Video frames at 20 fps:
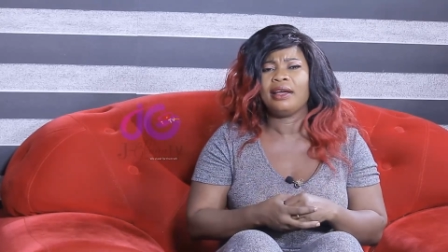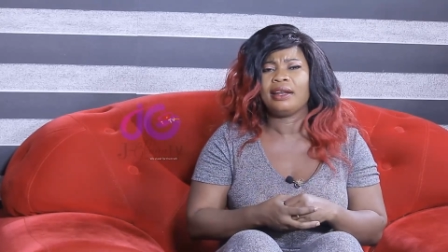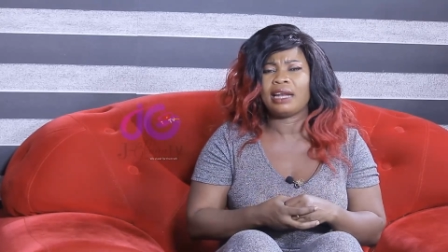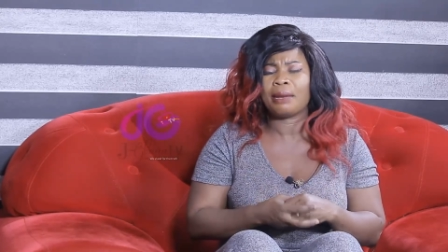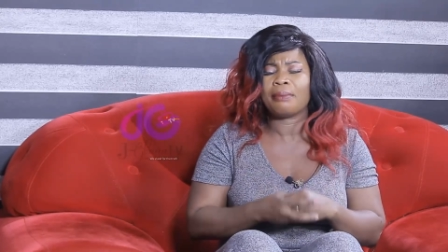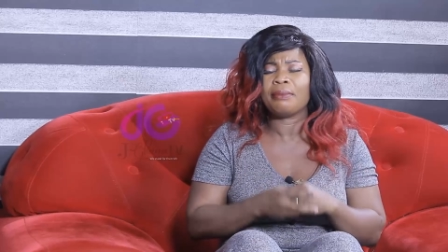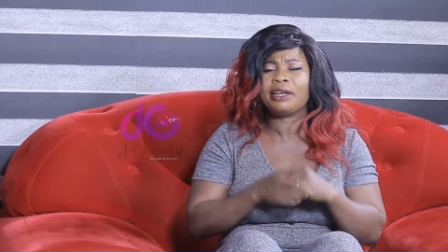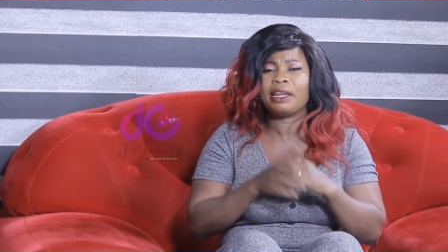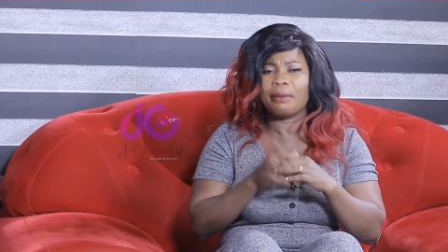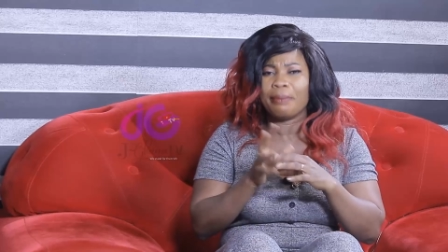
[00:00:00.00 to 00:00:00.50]

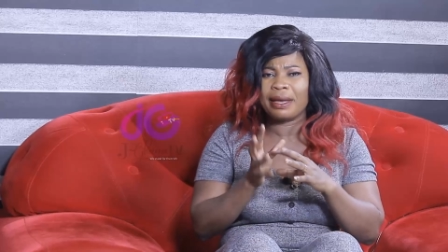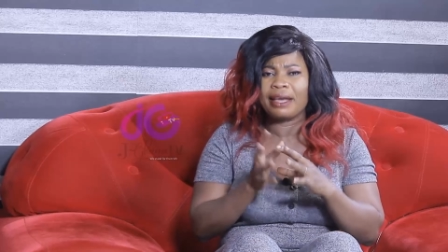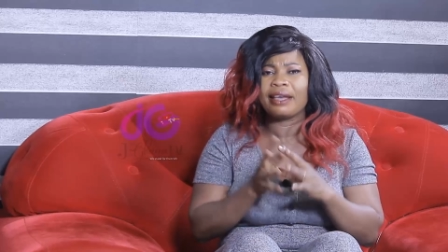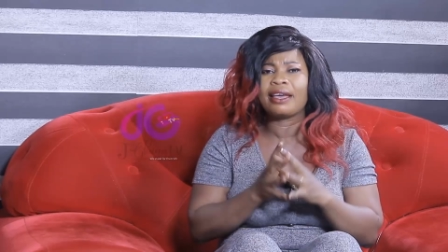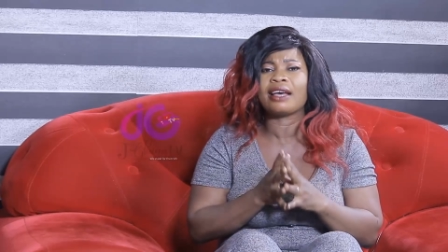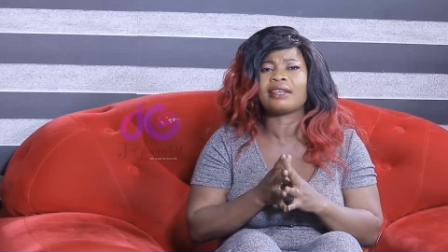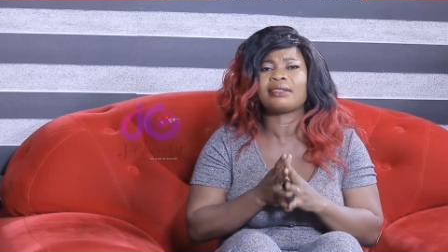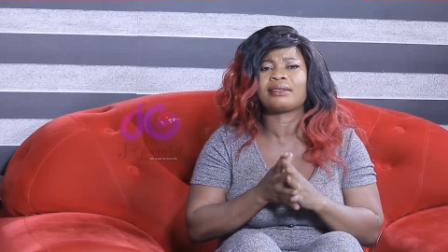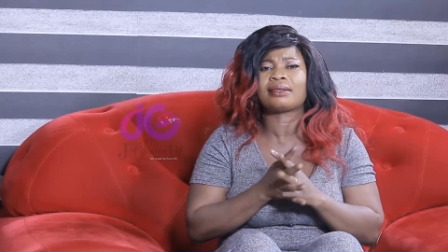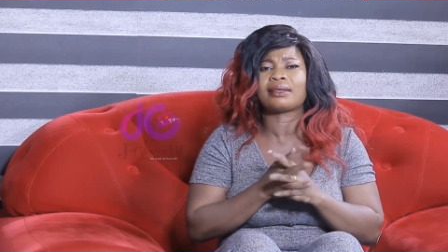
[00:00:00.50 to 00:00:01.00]
na me the
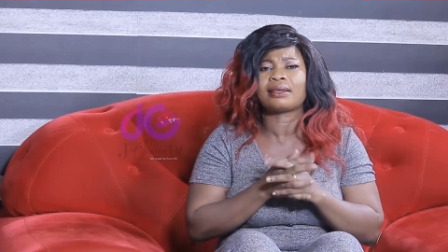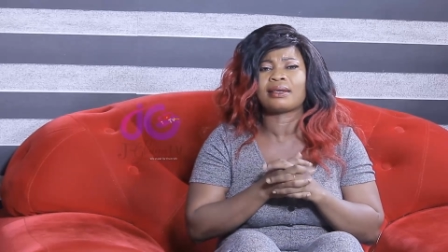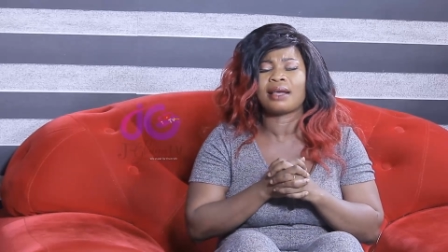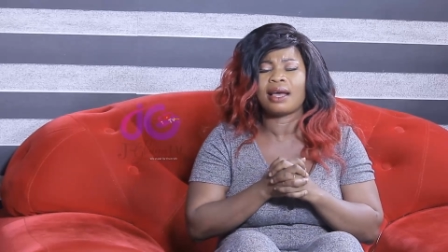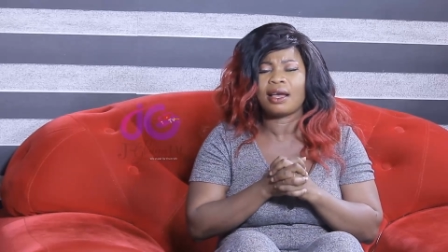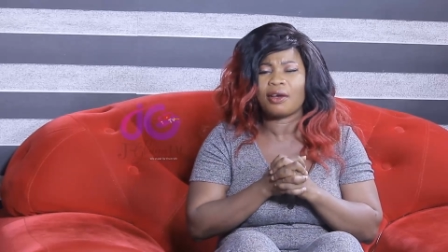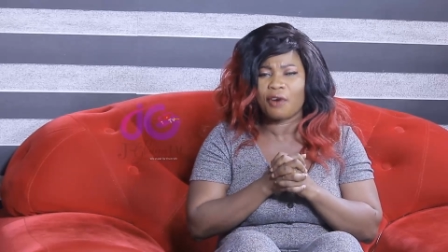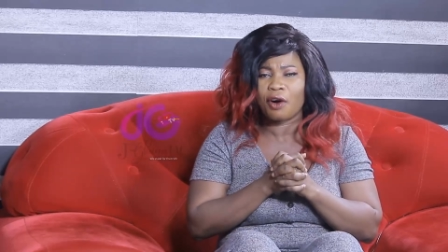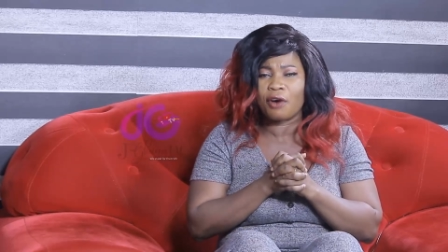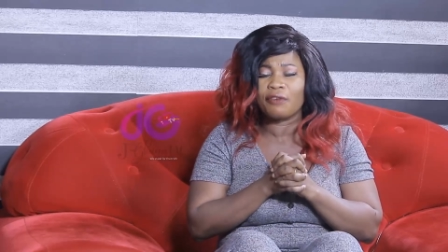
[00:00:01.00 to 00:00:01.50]
guest
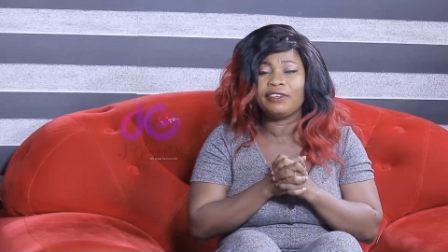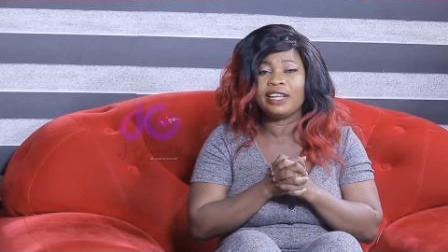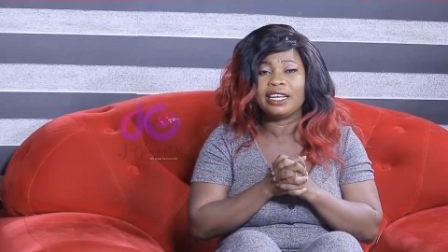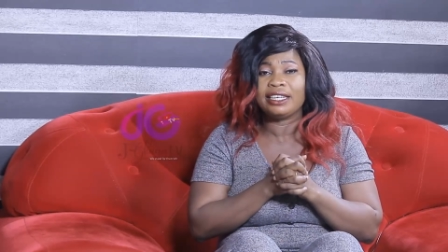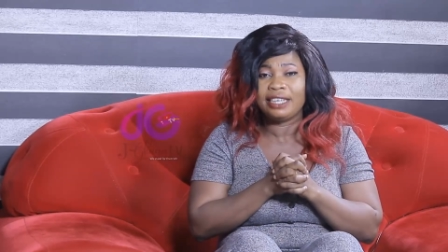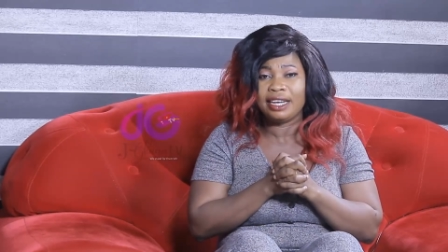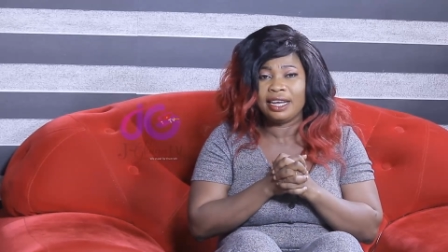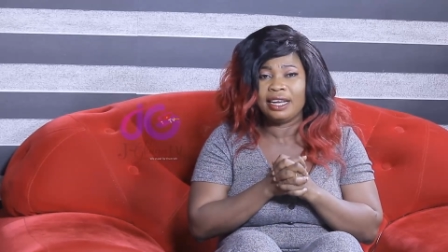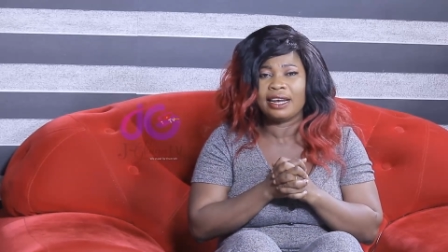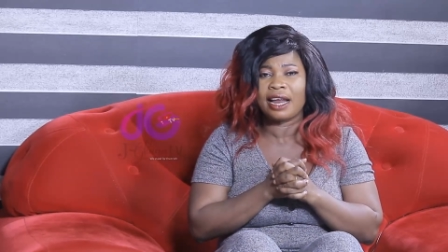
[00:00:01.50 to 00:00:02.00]
of the
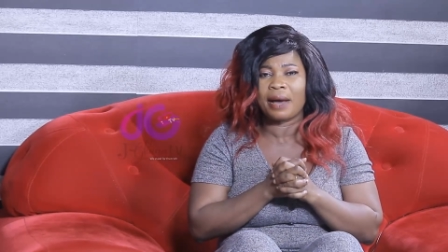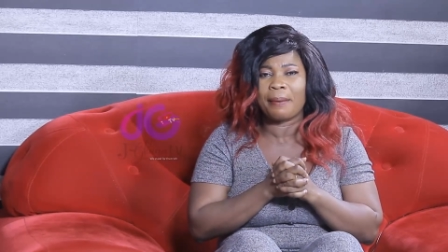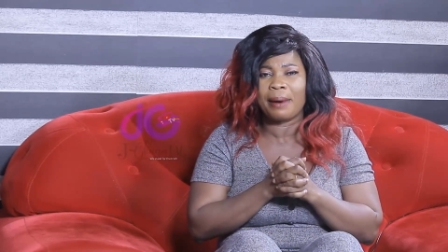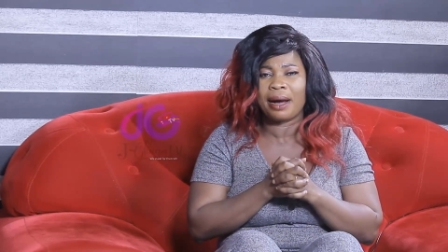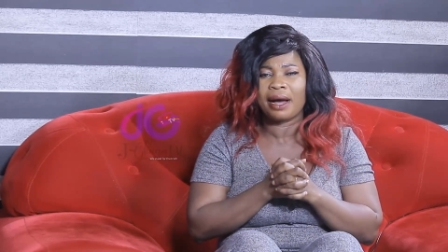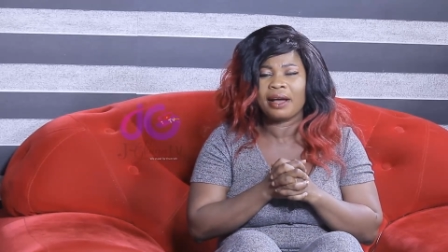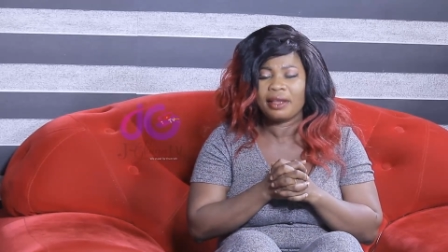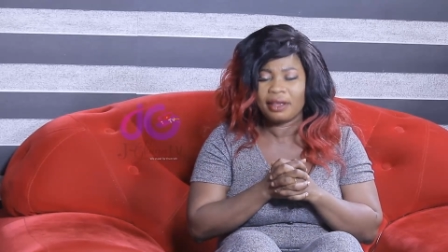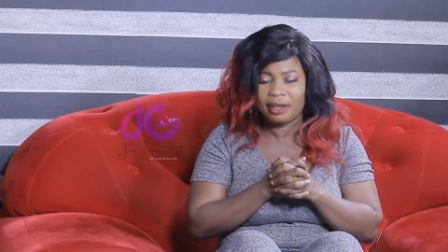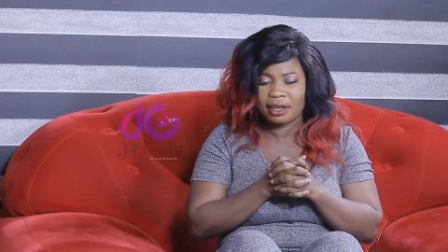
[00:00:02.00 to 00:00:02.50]
day
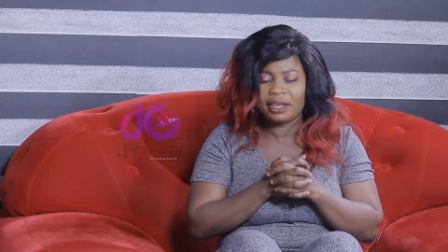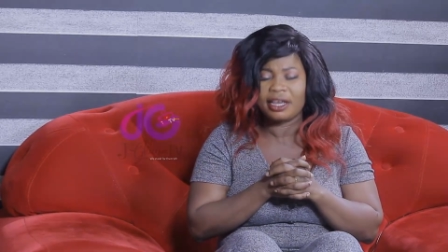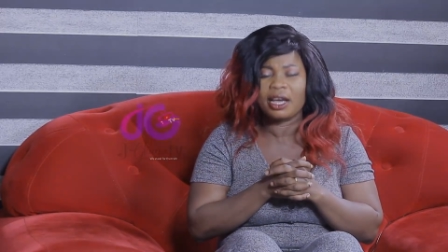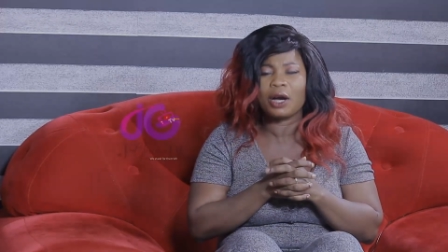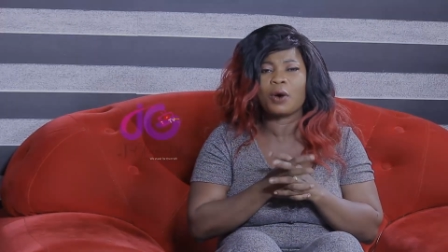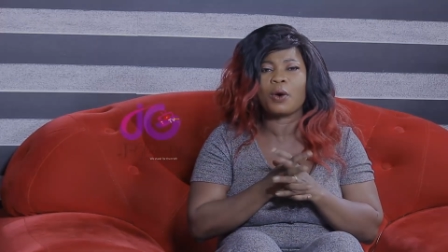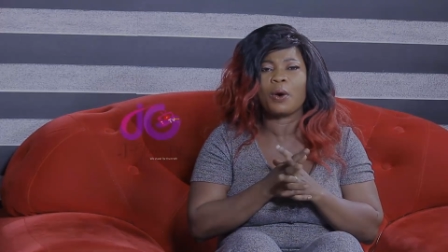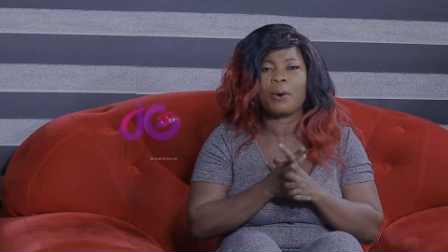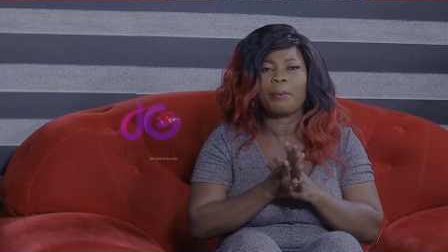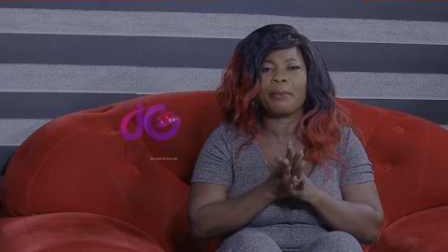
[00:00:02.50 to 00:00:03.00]
naba
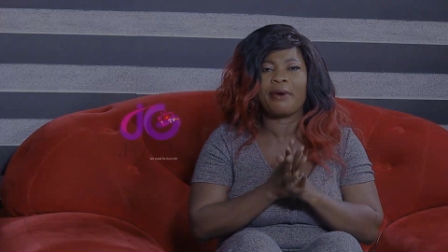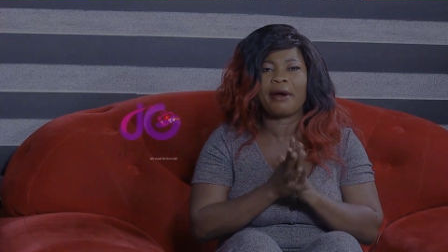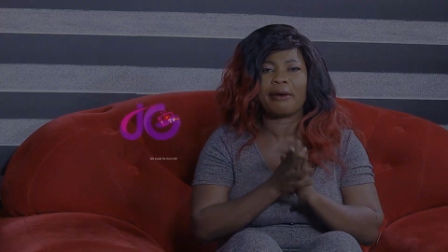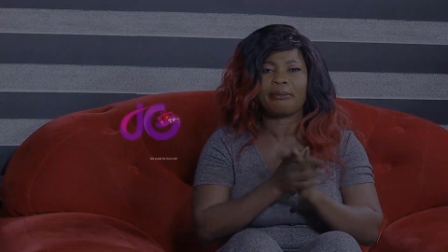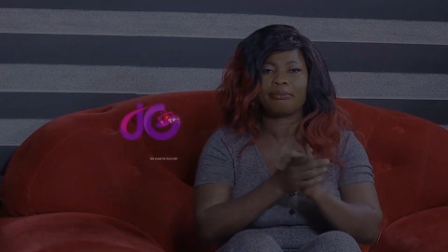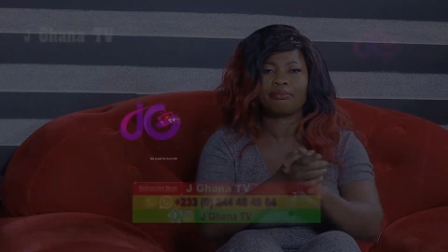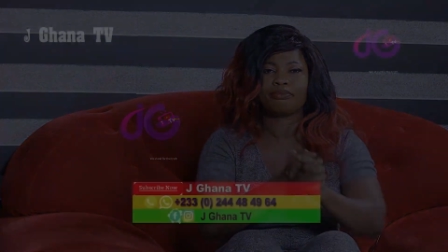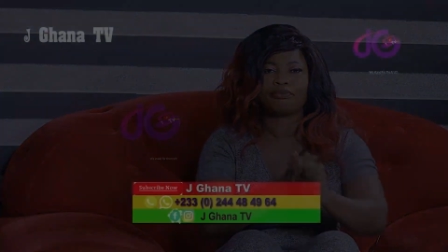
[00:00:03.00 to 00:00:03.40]
yen komra